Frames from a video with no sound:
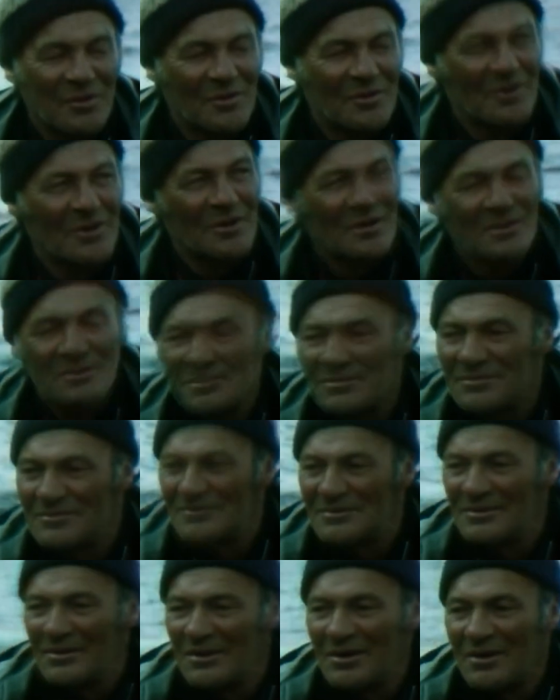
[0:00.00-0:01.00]
at all,
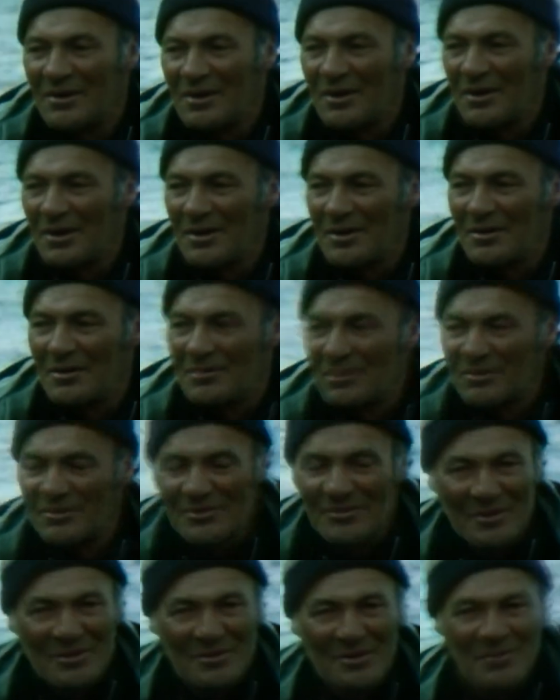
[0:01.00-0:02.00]

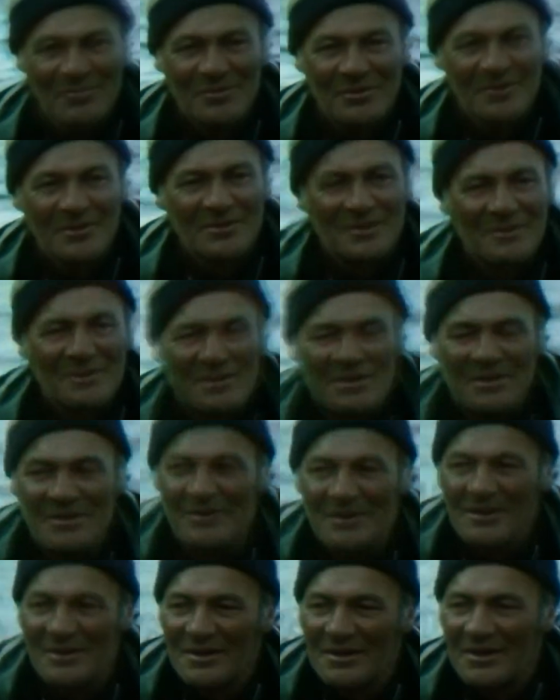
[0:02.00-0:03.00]
which is exceptional.
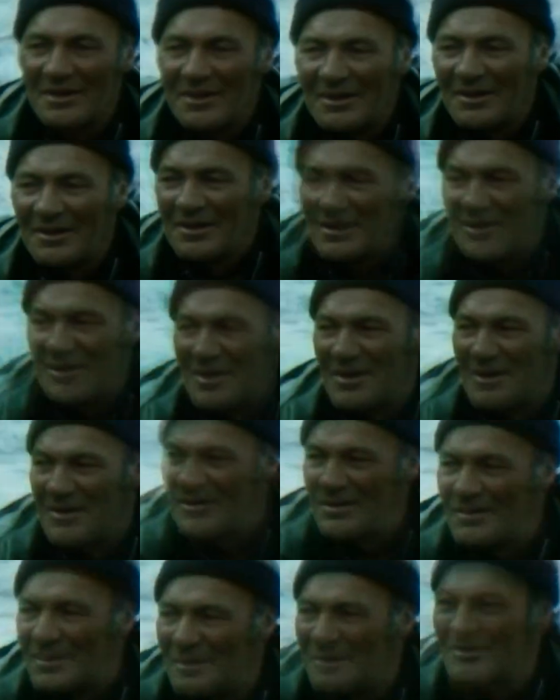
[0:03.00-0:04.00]

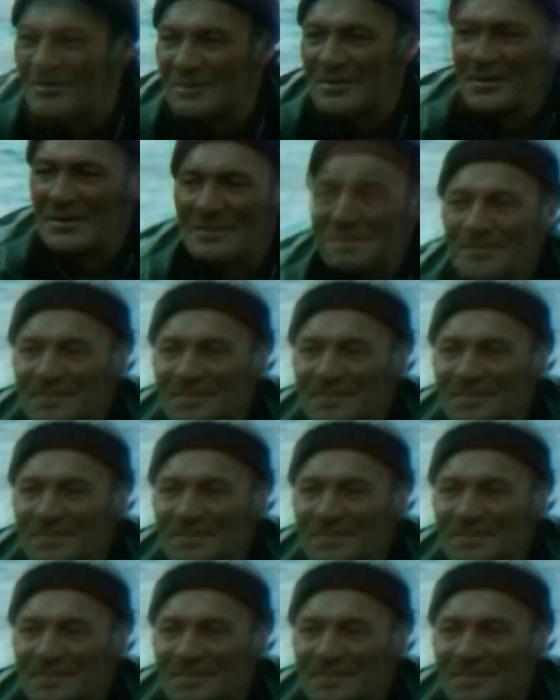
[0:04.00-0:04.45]
But, uh,